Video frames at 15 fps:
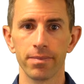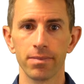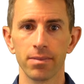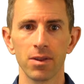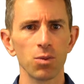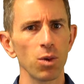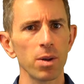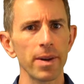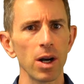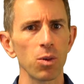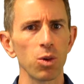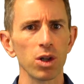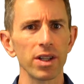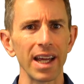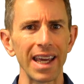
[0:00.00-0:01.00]
And what about a
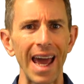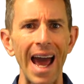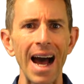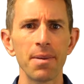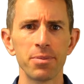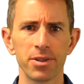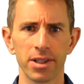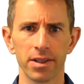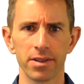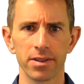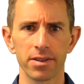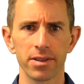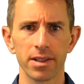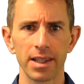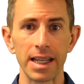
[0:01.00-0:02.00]
word like
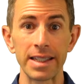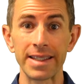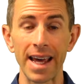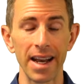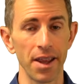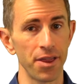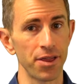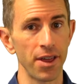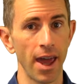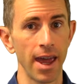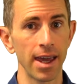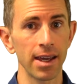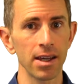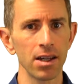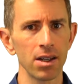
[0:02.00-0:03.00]
absence? Is that a
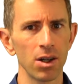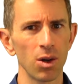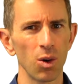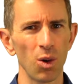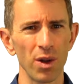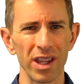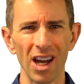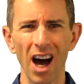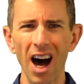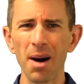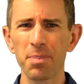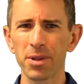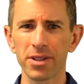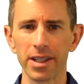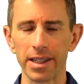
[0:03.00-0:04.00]
thing or the
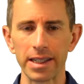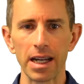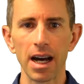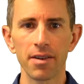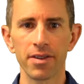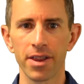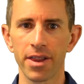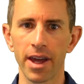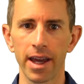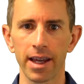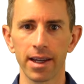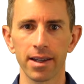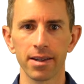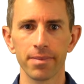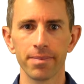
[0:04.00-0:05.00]
opposite of a
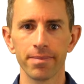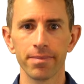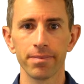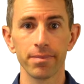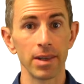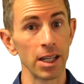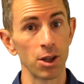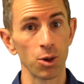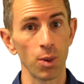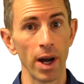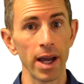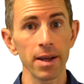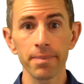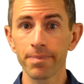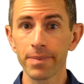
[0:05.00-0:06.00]
thing? Either
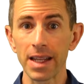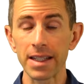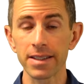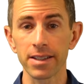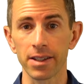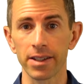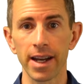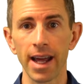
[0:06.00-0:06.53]
way, it's still a